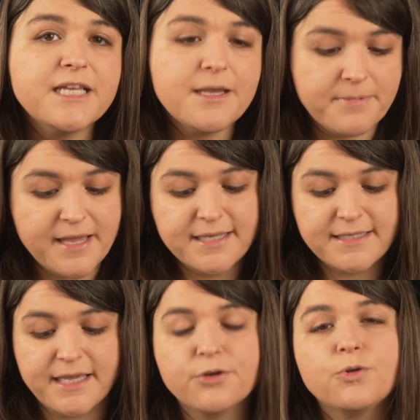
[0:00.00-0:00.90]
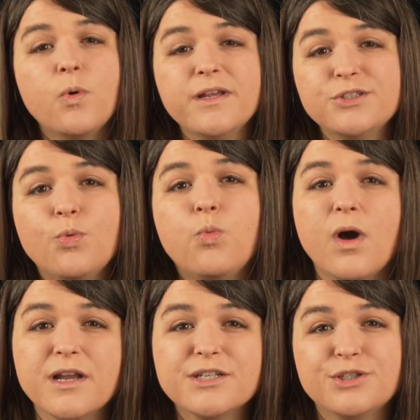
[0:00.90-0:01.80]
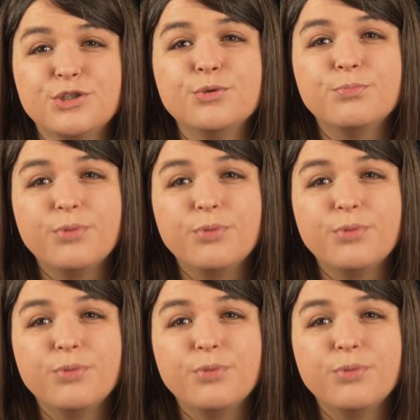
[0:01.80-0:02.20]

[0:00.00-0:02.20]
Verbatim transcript: tip is that you're going to want to